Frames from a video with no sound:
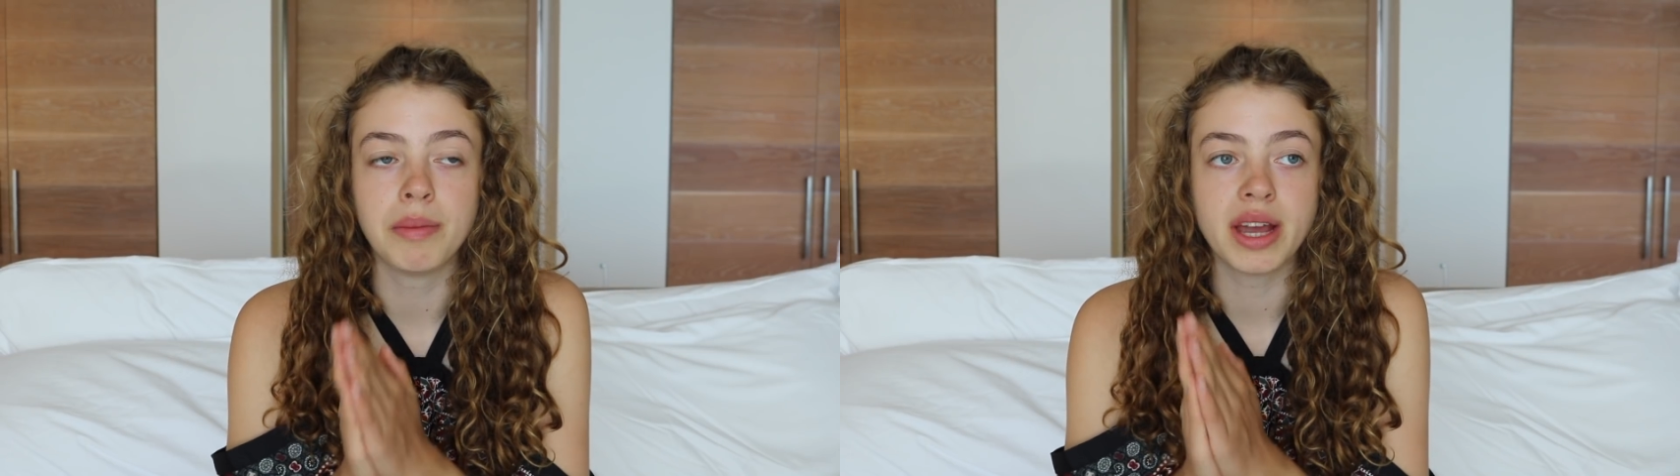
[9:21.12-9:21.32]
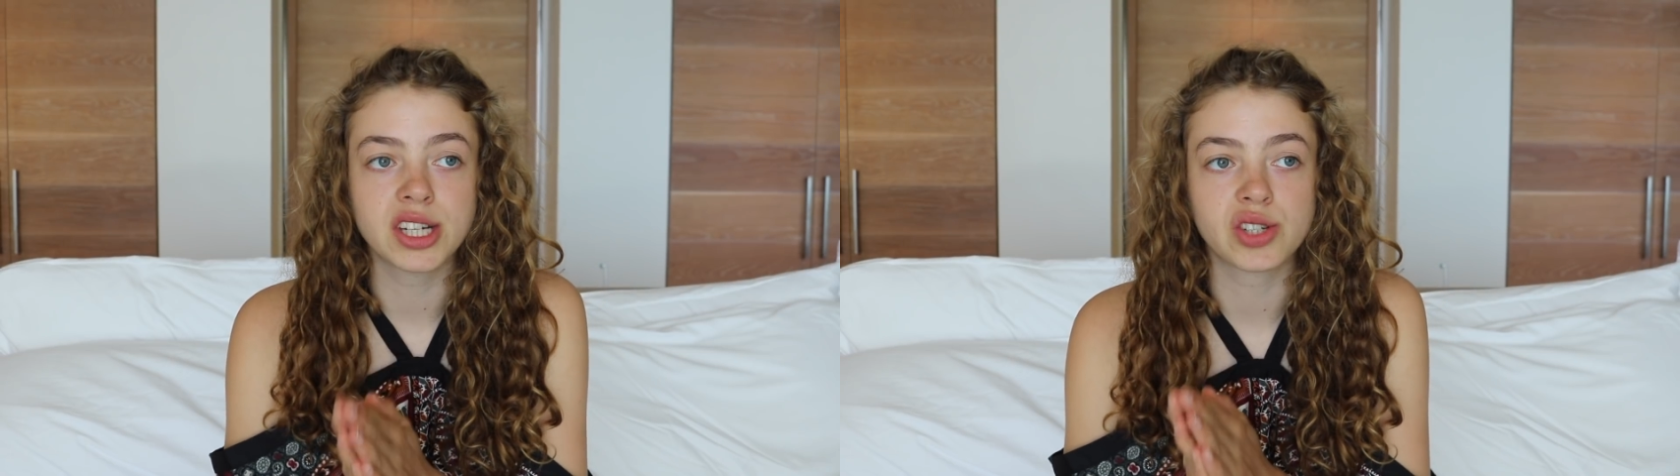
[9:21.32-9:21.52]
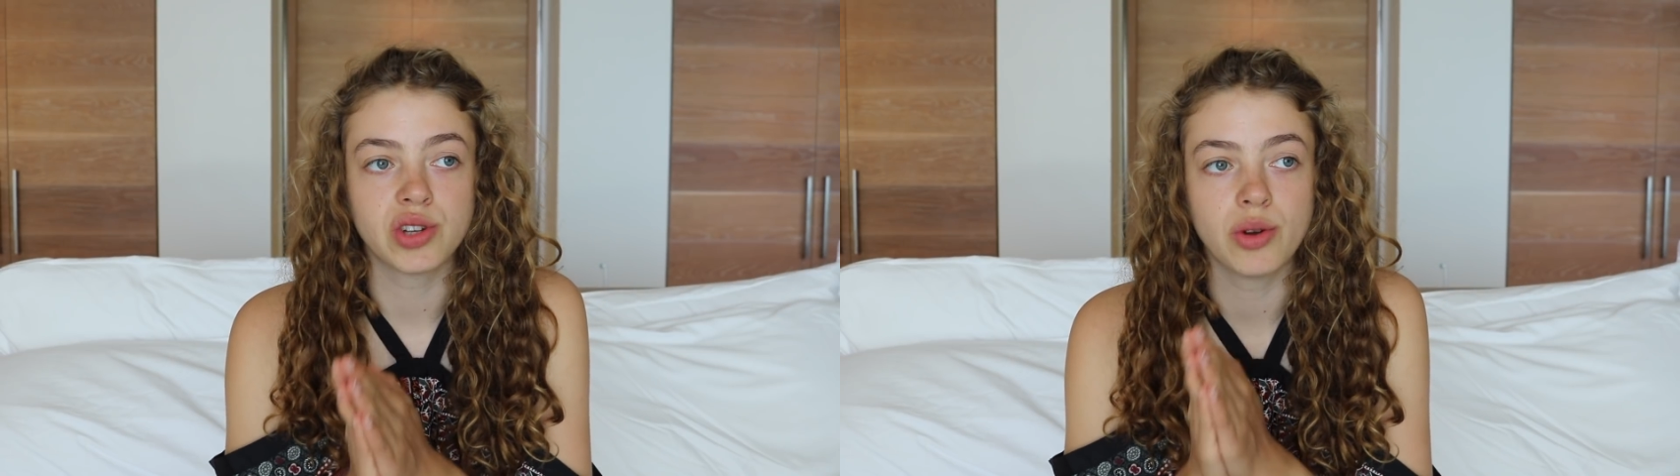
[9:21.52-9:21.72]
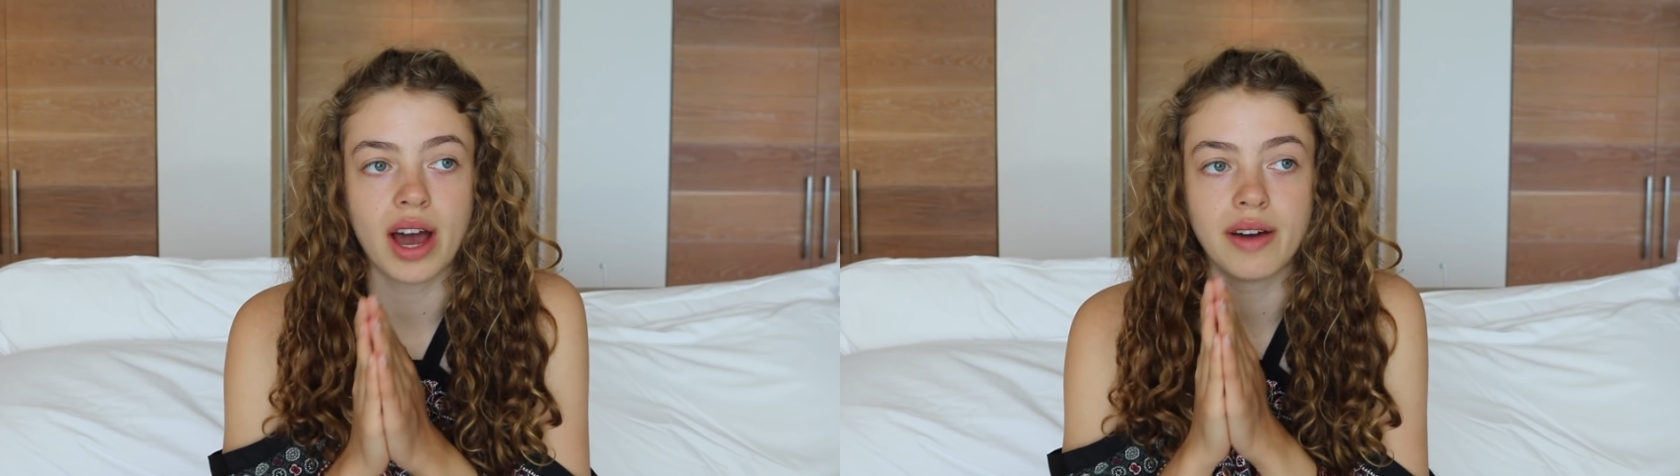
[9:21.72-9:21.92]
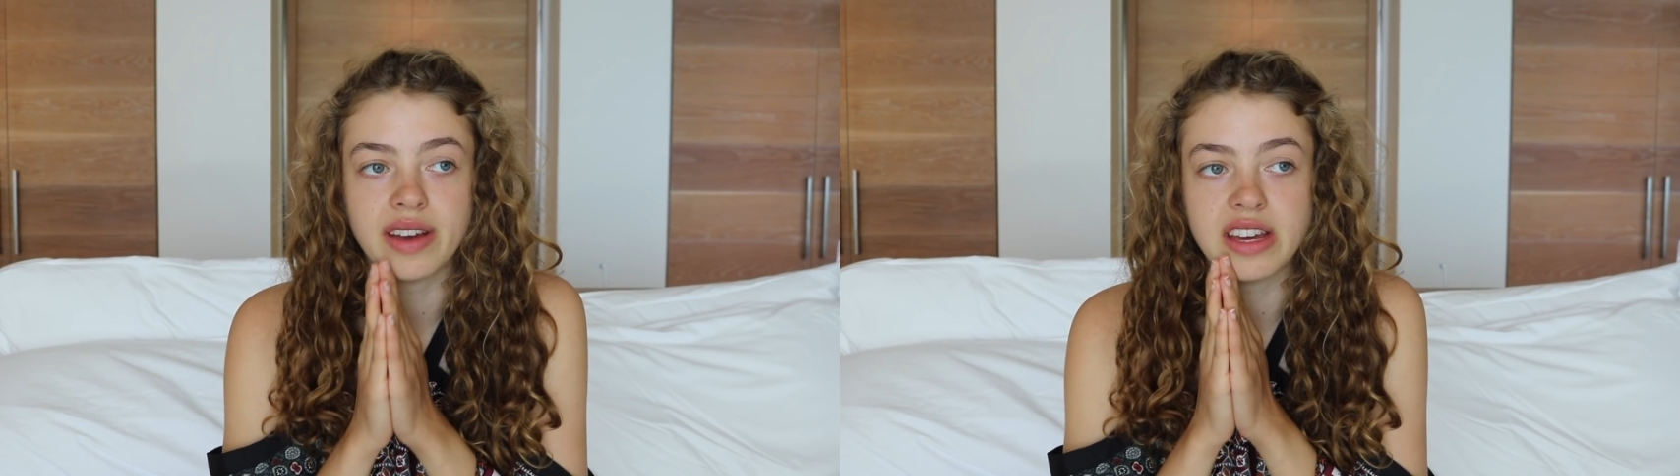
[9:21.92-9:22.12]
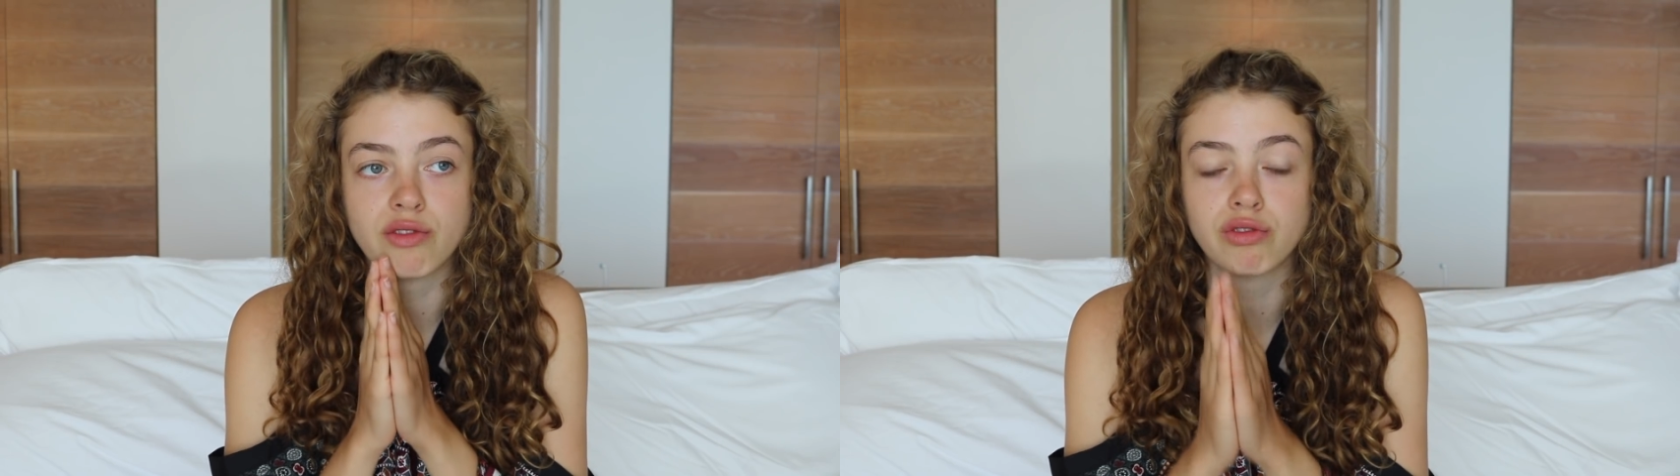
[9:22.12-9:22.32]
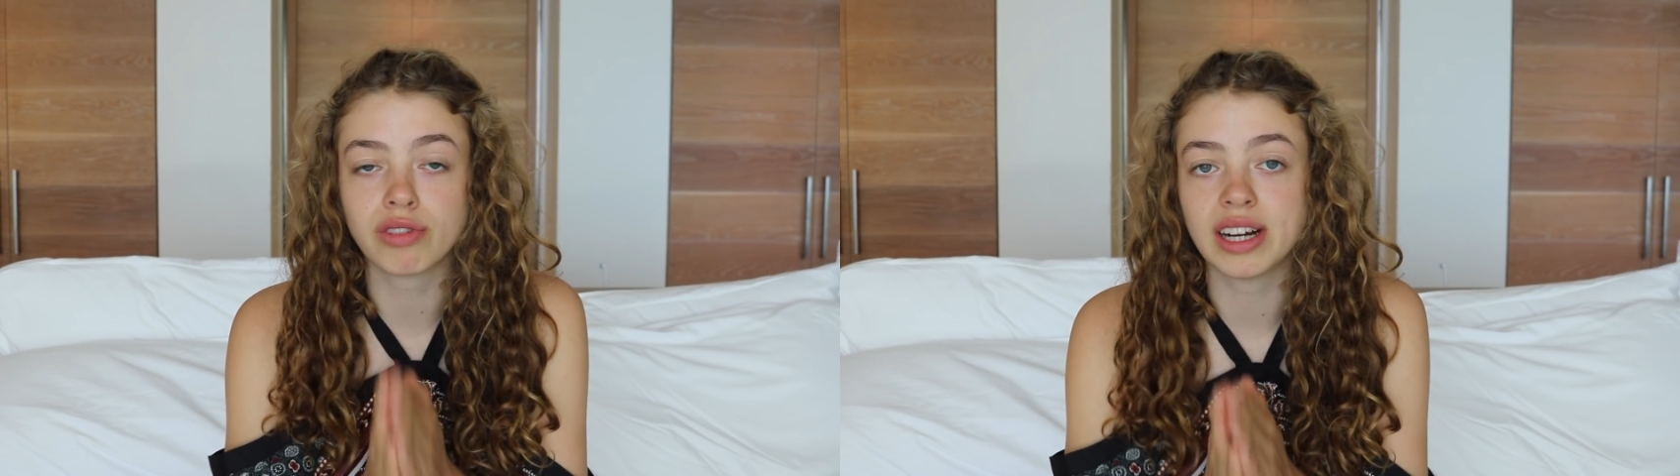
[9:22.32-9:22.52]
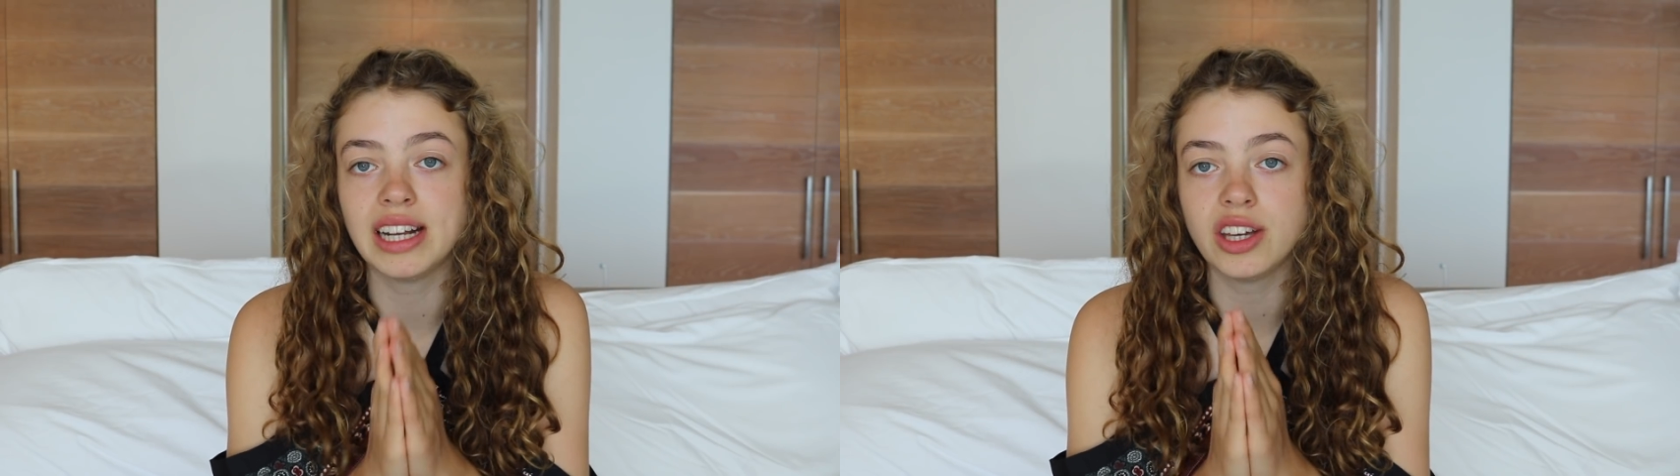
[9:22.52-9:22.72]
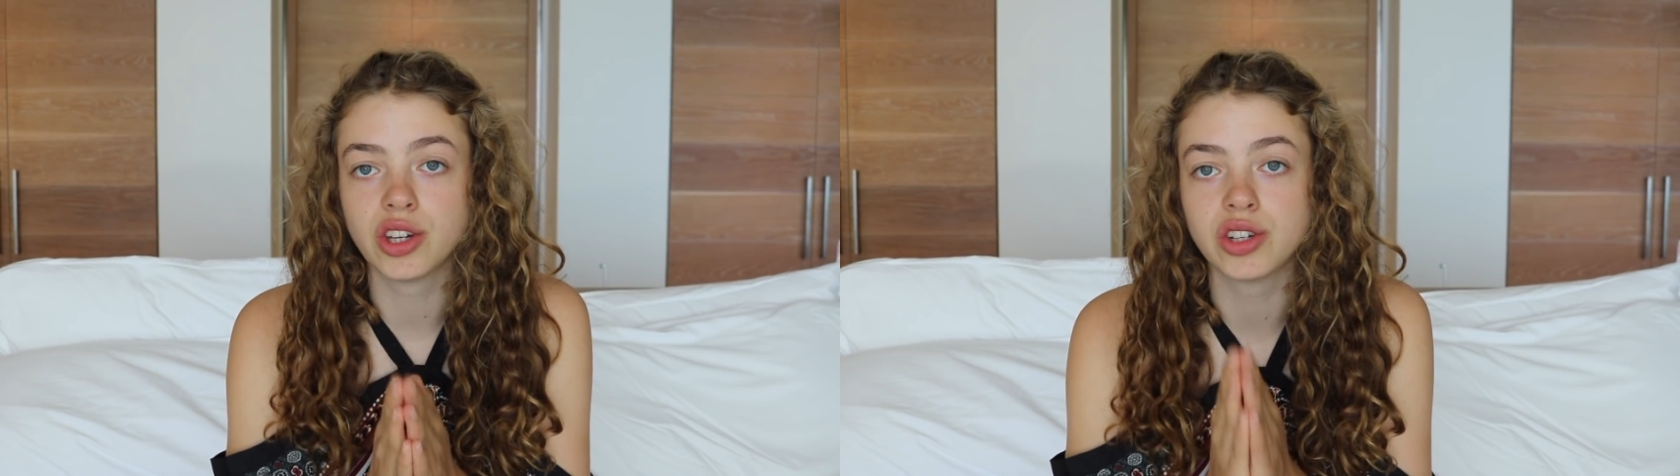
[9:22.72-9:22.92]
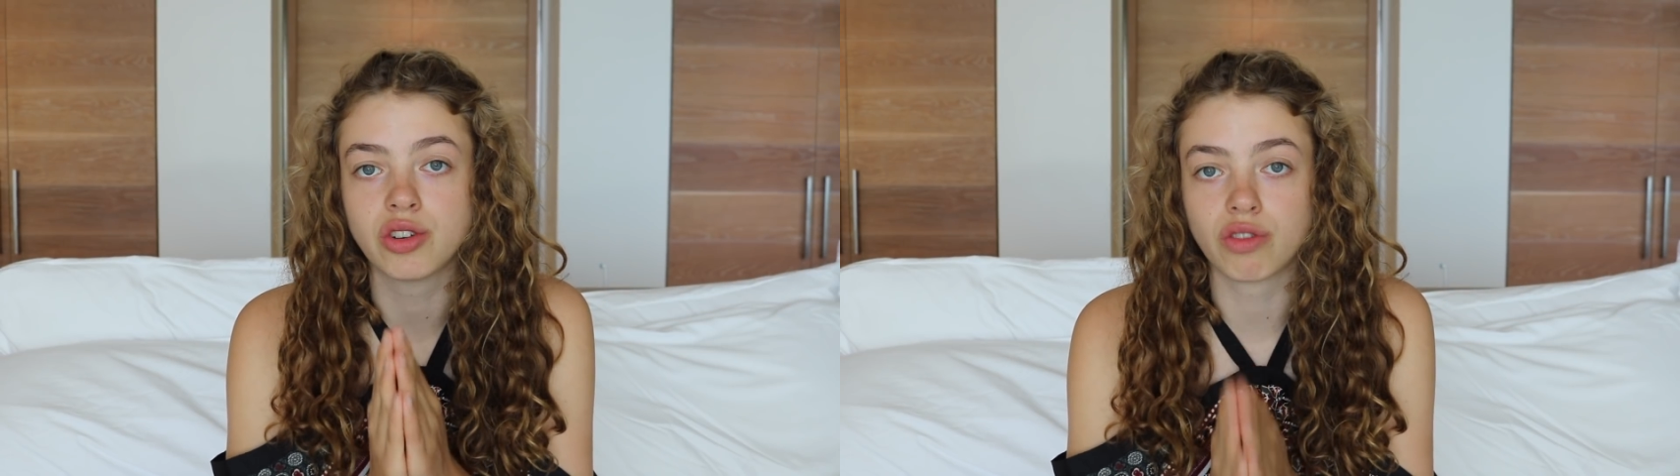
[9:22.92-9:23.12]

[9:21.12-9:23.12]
make sure you have a really good